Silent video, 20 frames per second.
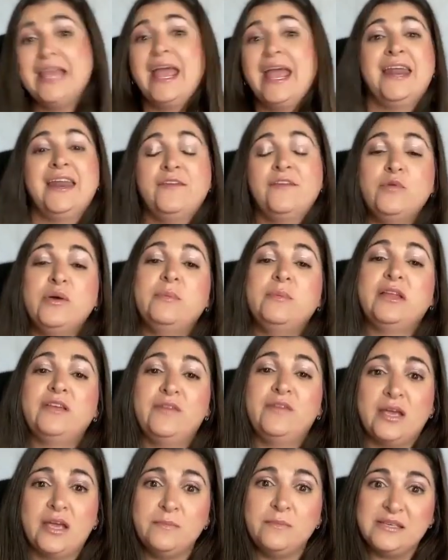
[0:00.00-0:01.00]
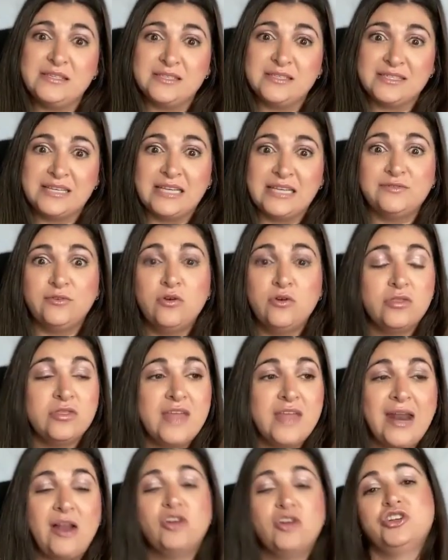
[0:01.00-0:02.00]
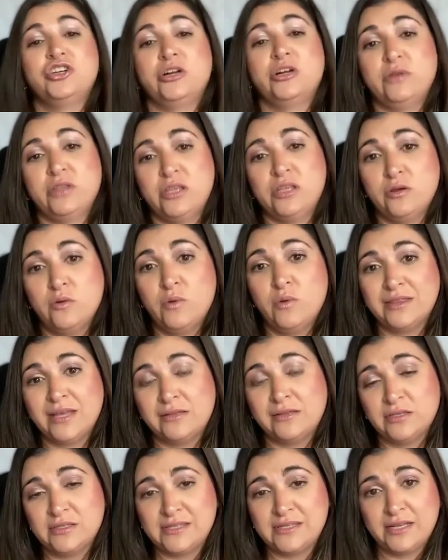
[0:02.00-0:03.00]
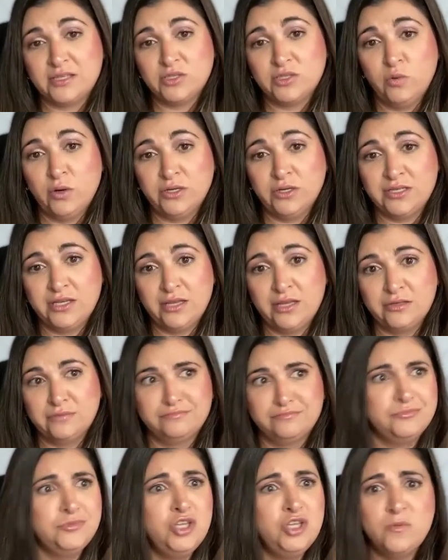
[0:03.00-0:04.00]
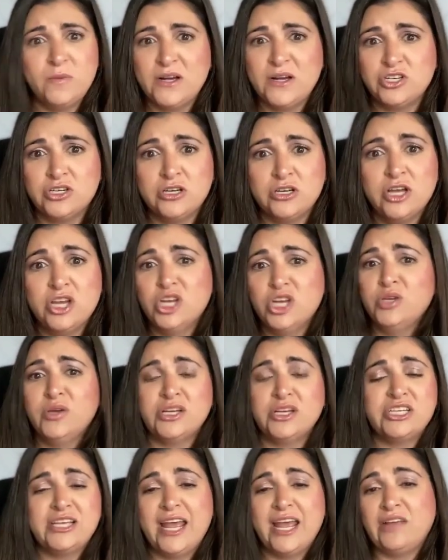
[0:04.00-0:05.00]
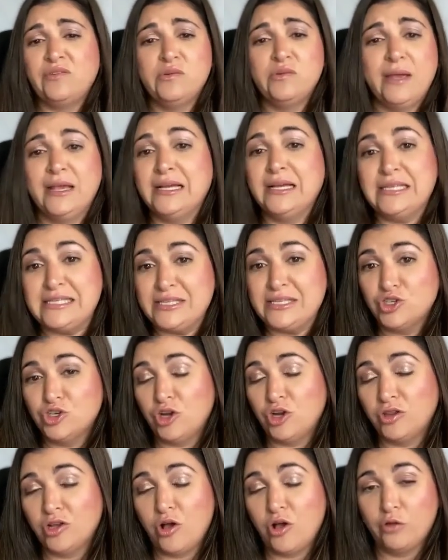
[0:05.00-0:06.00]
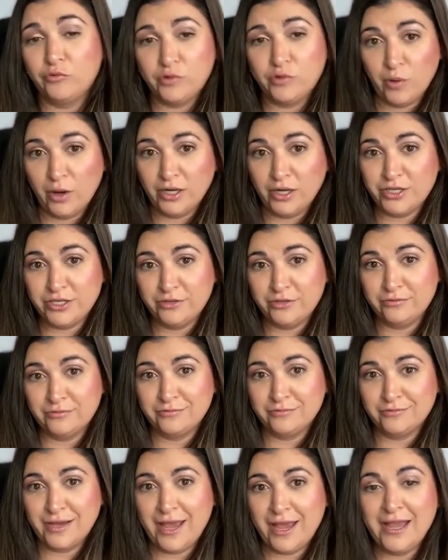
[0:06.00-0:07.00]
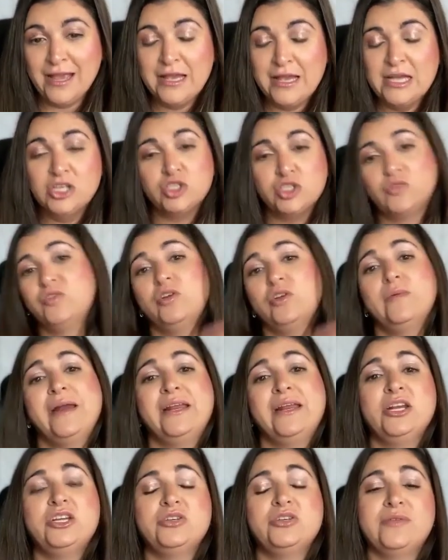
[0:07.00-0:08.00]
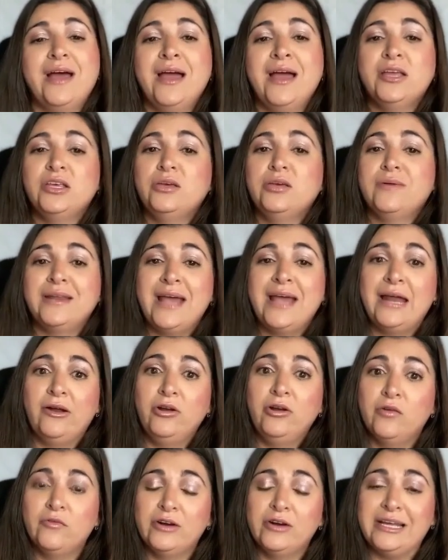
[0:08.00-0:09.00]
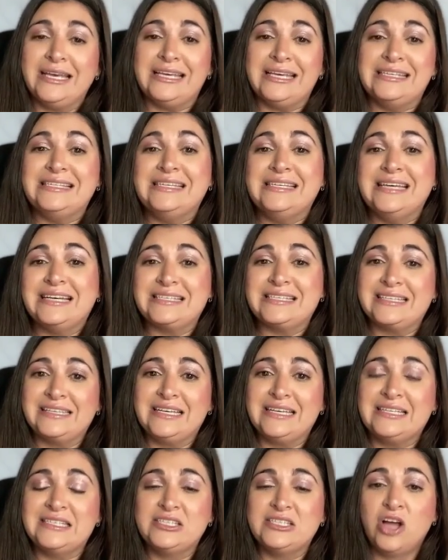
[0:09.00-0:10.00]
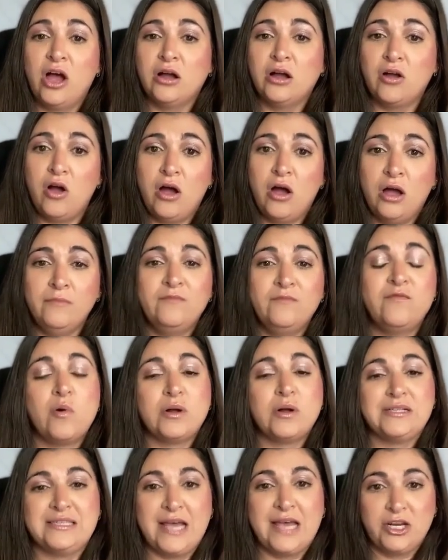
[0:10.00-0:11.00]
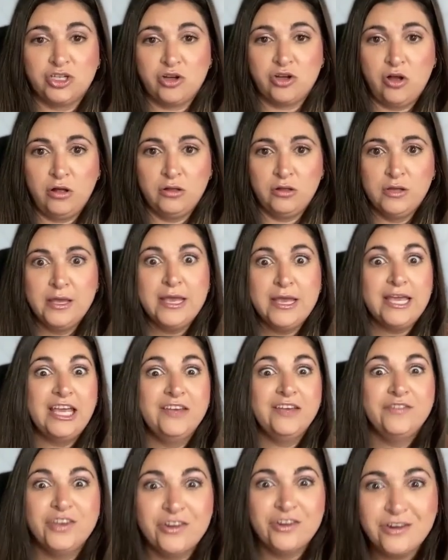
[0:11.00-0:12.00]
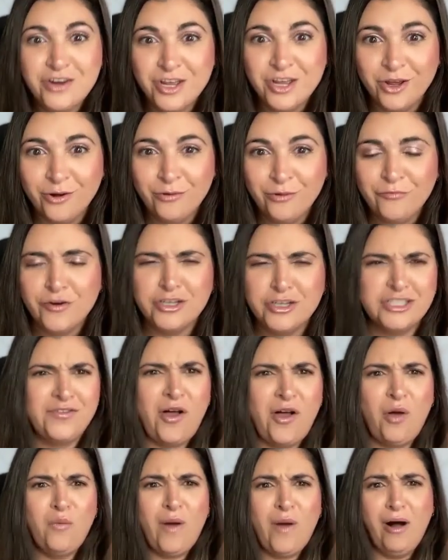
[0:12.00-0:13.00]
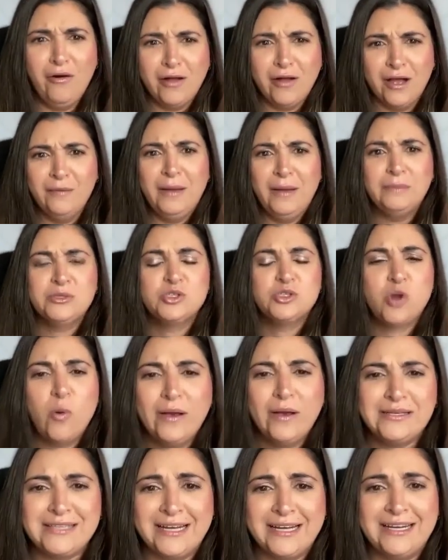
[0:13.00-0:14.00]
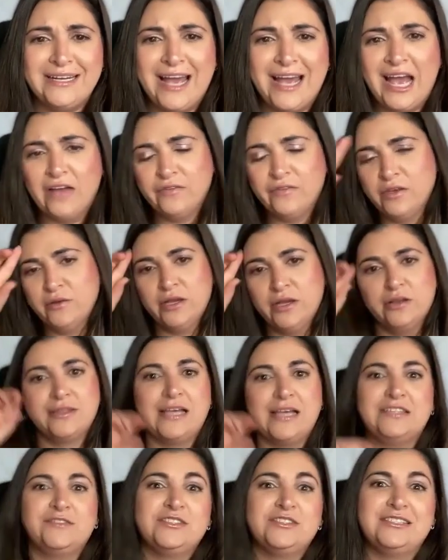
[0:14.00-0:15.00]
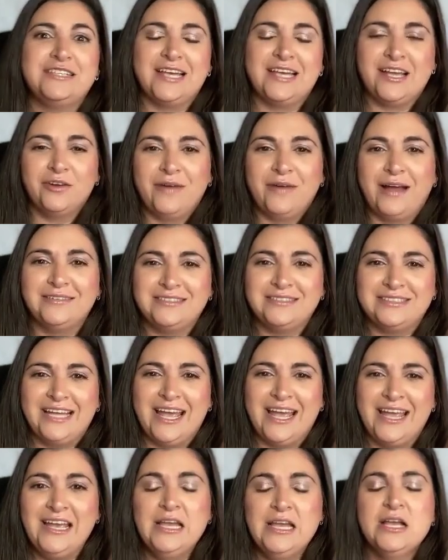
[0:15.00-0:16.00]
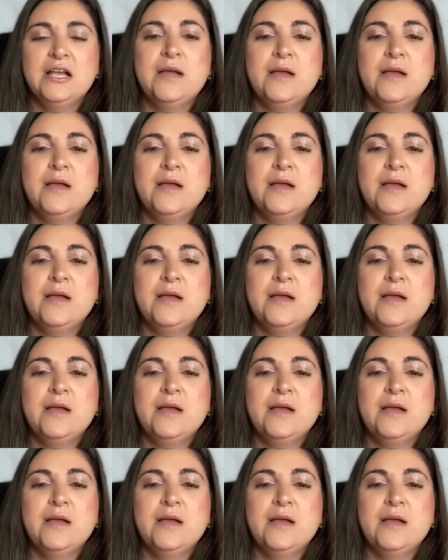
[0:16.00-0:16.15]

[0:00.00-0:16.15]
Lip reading: And if we believe it can be successful, then I'll share with you what that looks like to work together. No pressure. You actually can't even make a decision on the call if you wanted to. Okay. So if you're ready to do that, you can head on over to easysleads.com/call. If you're new, first of all, welcome. I'm so excited to have you here. Thanks for sticking around today.